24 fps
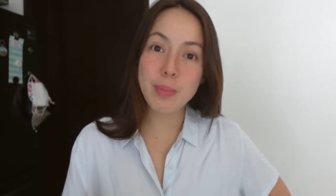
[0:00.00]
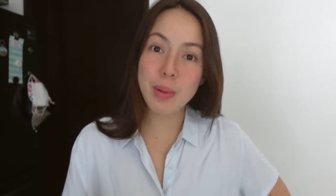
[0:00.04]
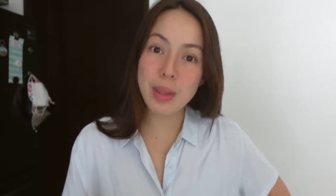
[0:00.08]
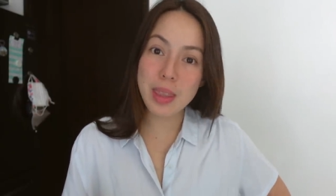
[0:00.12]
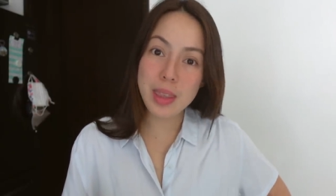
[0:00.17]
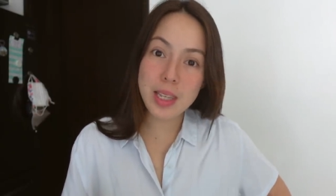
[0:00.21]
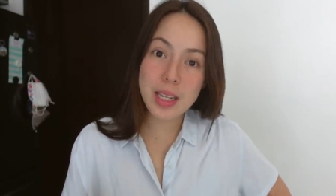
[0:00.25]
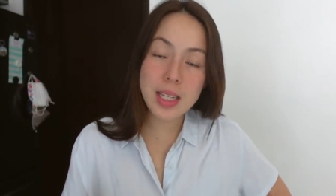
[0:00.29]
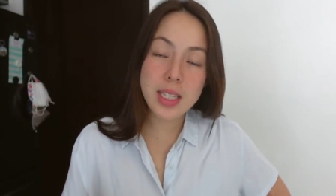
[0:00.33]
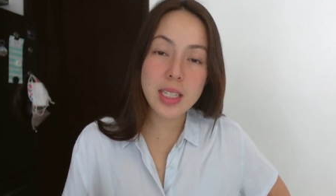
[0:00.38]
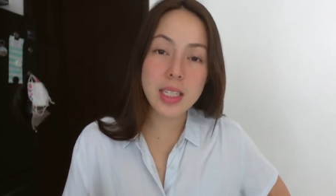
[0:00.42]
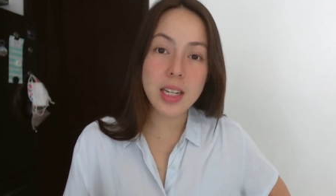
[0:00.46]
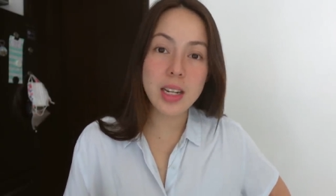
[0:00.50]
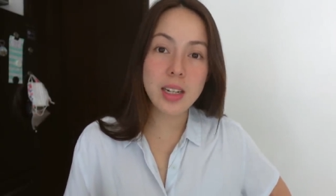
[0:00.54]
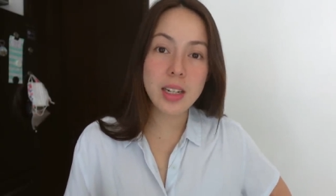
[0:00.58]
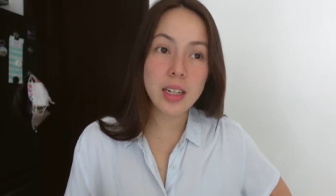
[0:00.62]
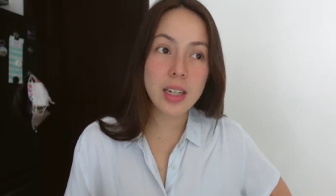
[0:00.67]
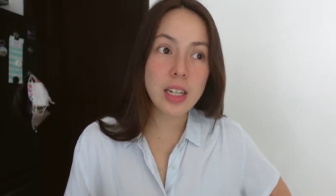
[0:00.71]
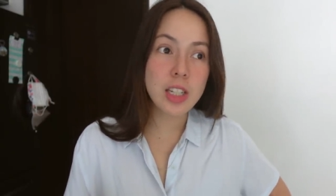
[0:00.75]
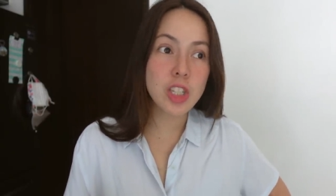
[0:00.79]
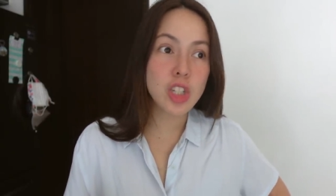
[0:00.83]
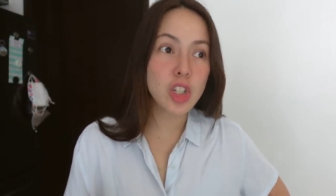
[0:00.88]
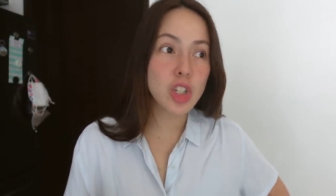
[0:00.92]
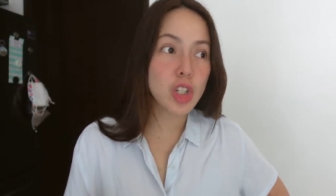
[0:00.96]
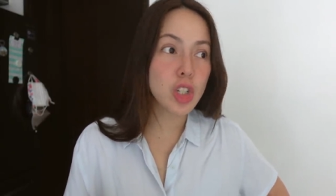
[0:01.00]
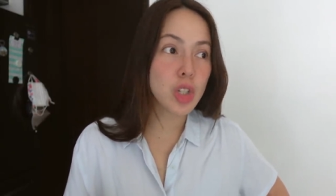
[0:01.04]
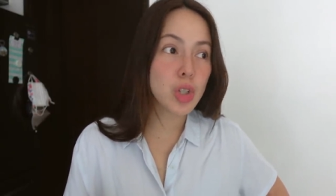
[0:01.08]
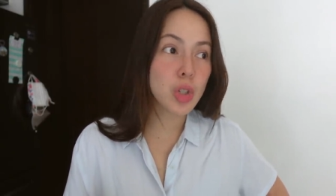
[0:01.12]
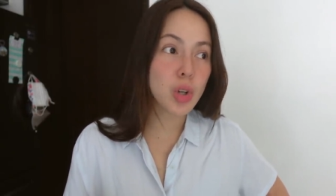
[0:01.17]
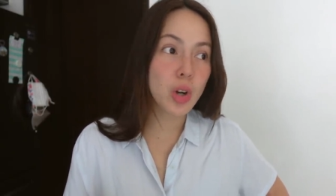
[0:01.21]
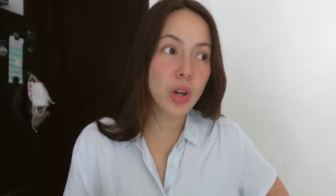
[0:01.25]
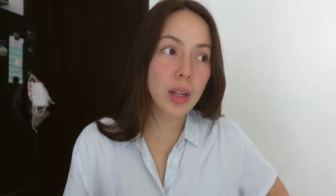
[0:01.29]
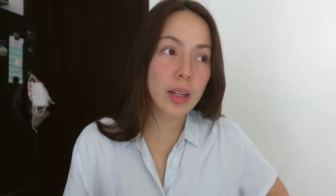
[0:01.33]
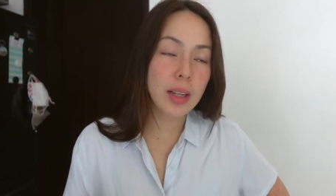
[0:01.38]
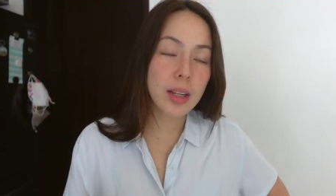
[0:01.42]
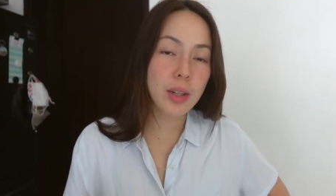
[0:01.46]
But this year, it's
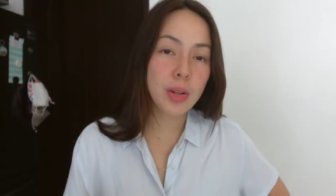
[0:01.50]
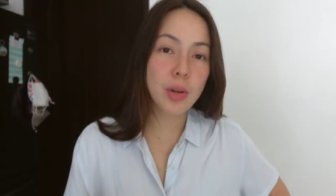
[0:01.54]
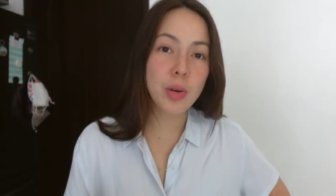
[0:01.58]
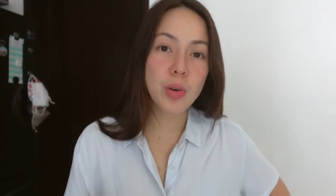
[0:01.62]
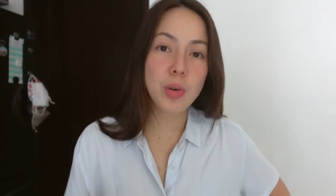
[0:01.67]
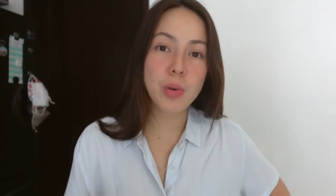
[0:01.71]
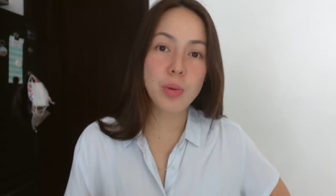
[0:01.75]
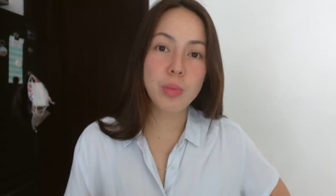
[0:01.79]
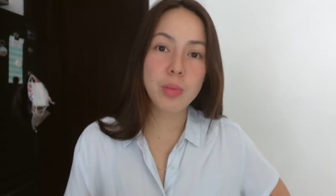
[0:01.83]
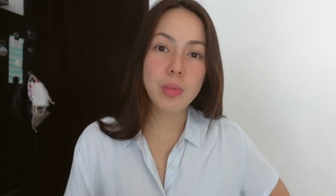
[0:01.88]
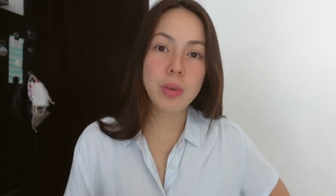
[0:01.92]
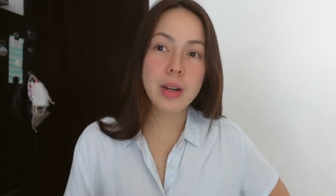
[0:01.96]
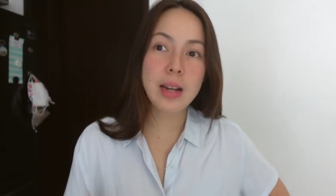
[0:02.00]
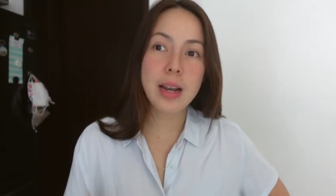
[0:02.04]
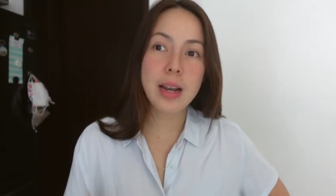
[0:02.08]
just all at home